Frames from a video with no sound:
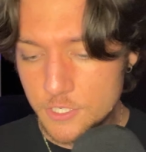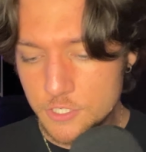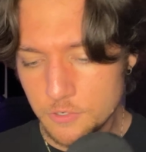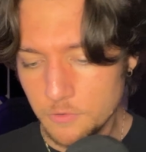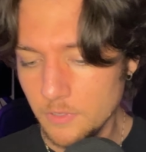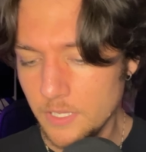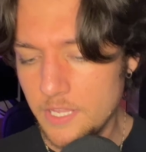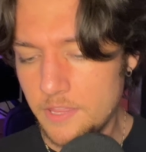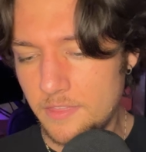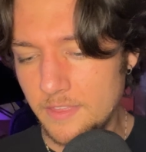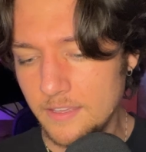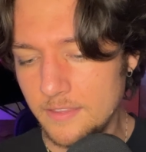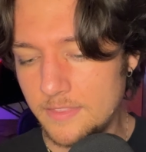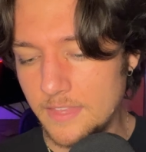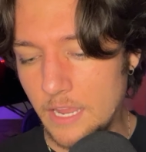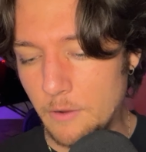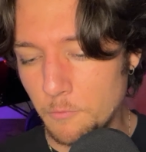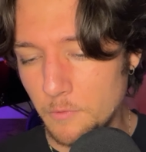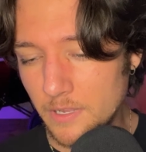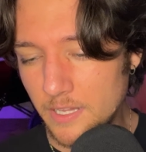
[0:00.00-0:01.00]
truly think
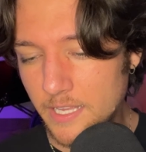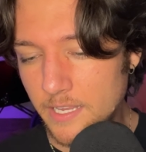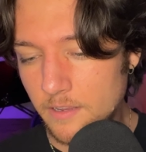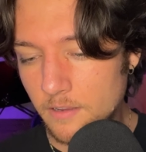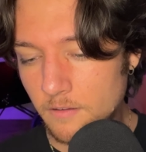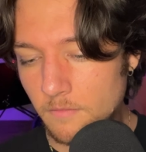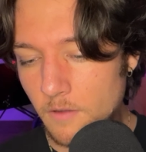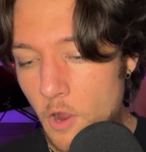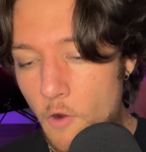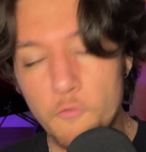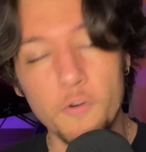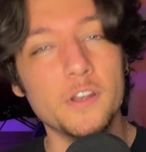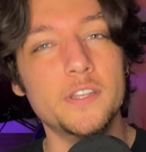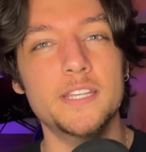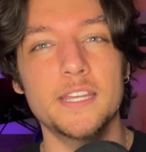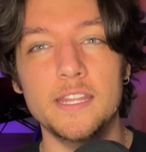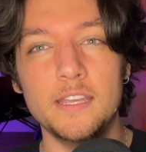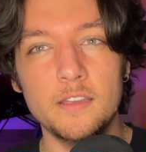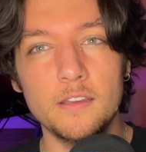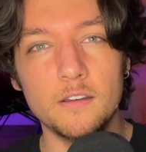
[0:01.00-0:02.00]
they really
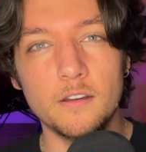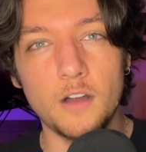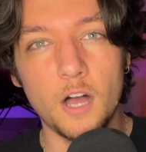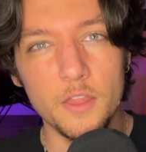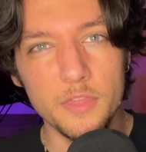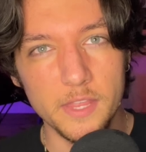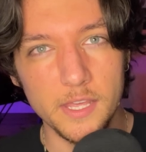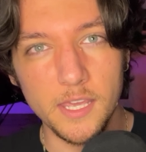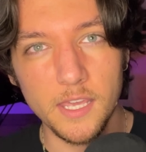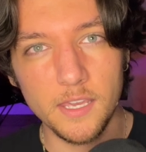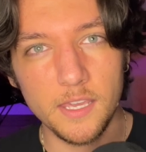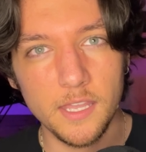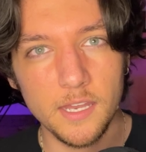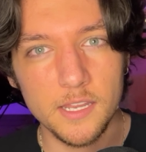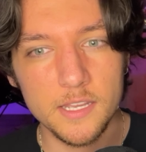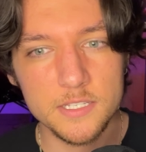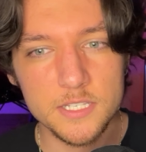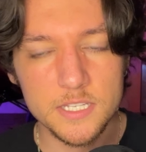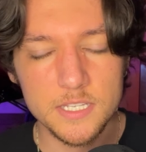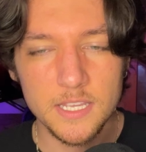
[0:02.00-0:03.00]
overdid it on the
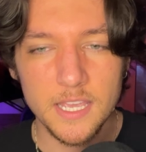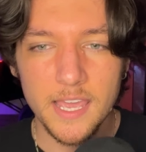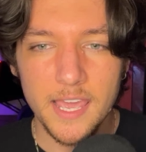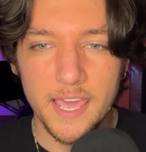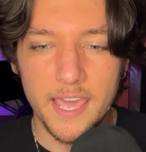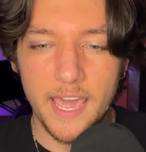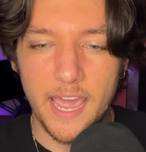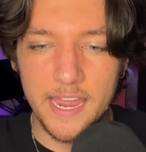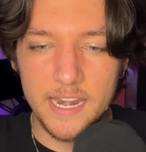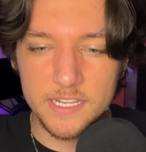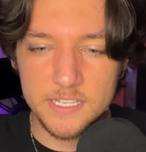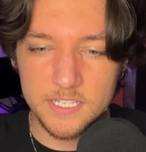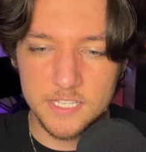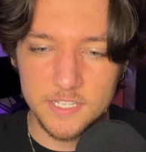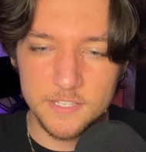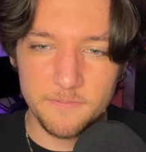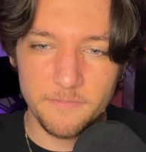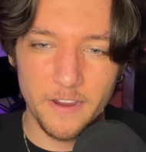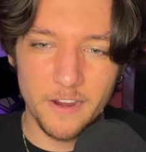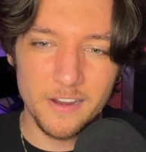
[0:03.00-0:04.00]
inkiness, and it's
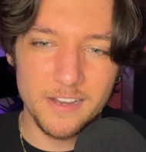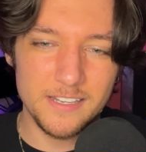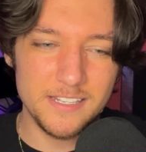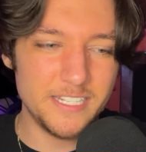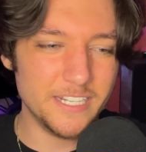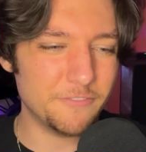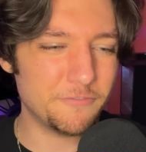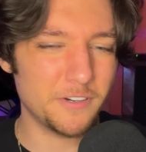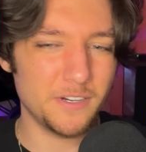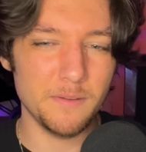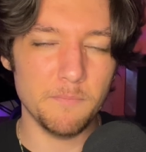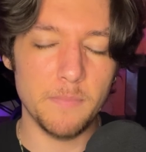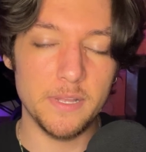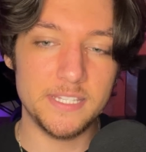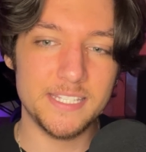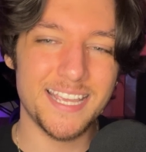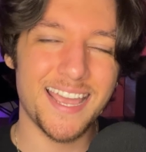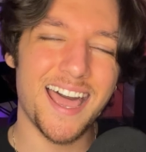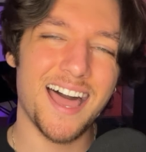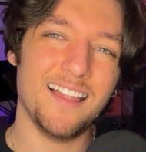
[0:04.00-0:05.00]
this very different
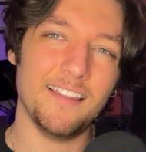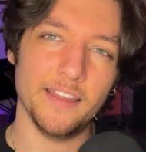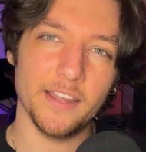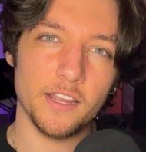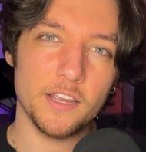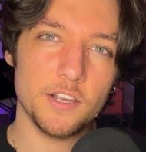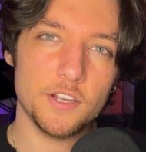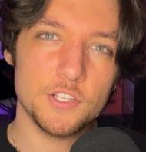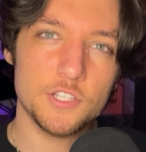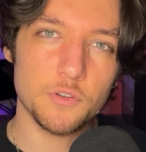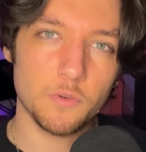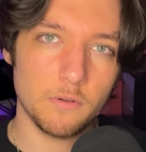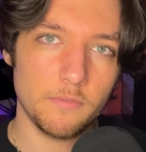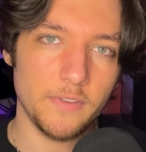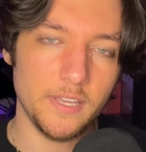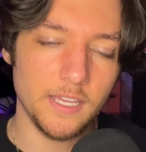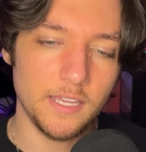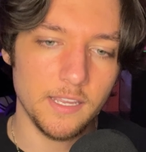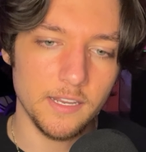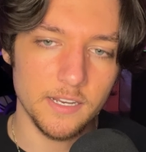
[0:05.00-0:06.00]
metallic sort of
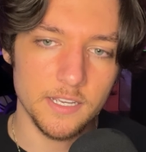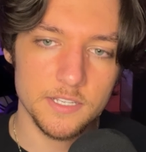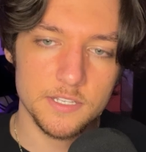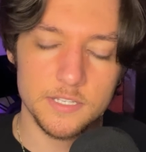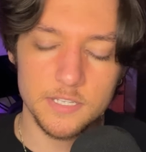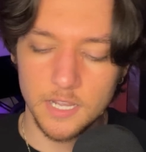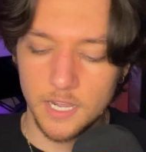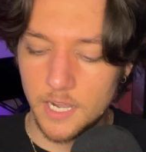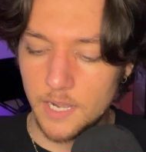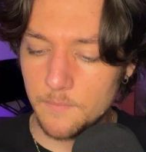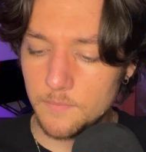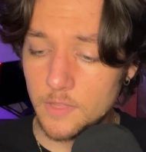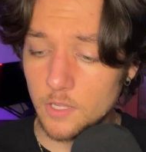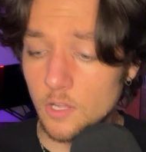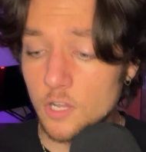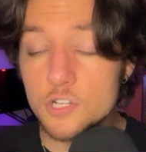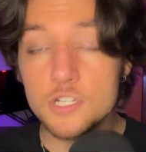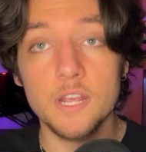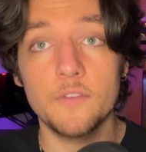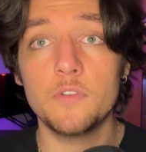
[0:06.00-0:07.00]
inkiness. The
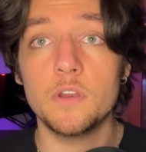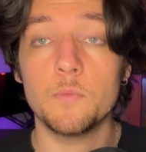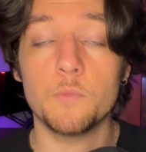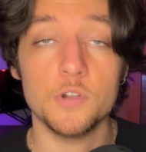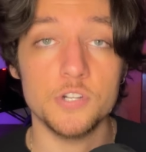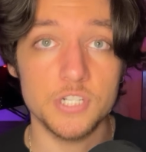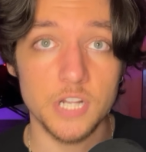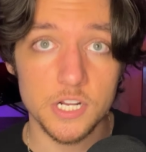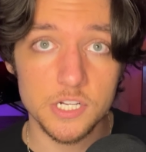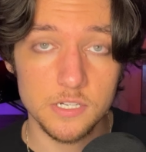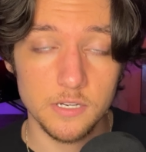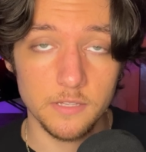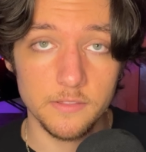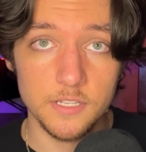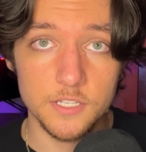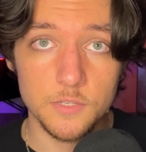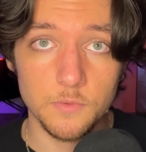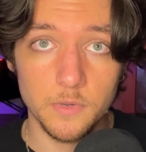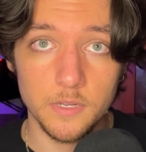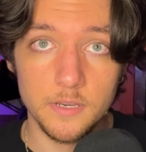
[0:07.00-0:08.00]
longevity and projection on
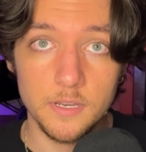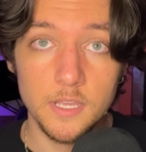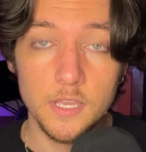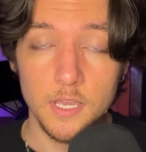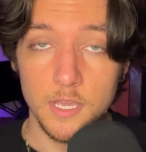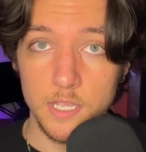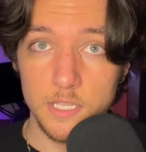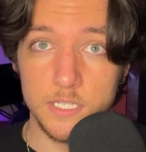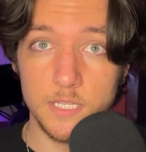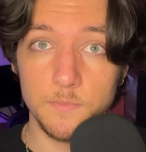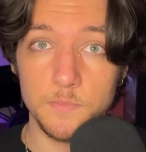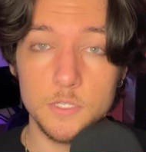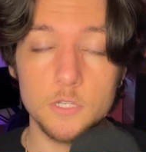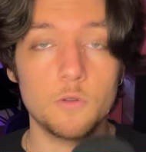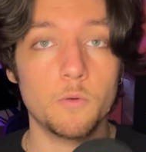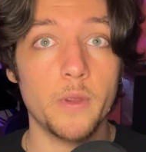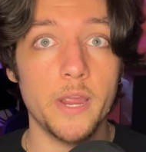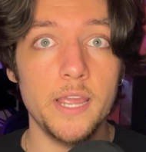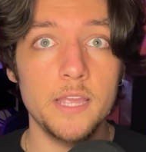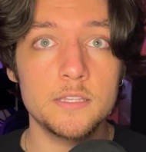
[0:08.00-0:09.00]
this one seems
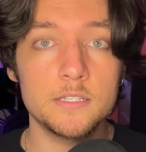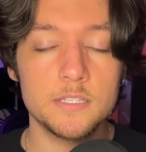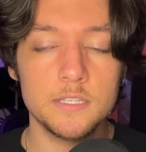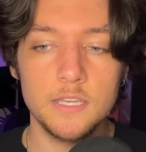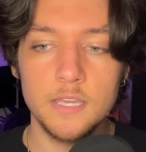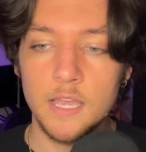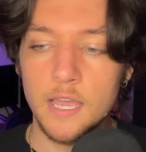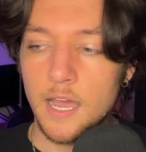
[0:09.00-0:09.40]
great.